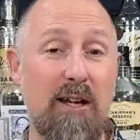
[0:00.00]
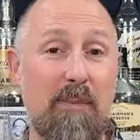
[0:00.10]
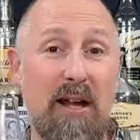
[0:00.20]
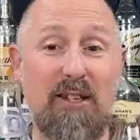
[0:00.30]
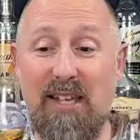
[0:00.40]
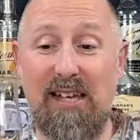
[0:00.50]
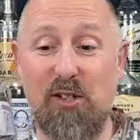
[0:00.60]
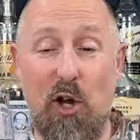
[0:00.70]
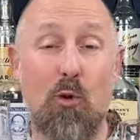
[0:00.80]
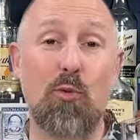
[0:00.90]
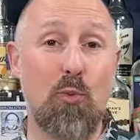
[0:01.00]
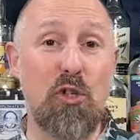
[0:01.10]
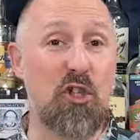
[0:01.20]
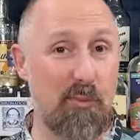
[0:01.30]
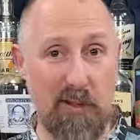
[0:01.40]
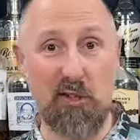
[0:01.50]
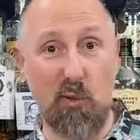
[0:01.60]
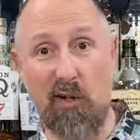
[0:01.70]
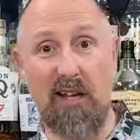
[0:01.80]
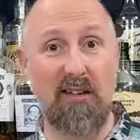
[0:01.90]
about years old, we should be
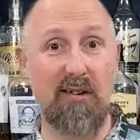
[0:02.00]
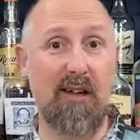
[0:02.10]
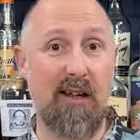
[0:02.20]
talking,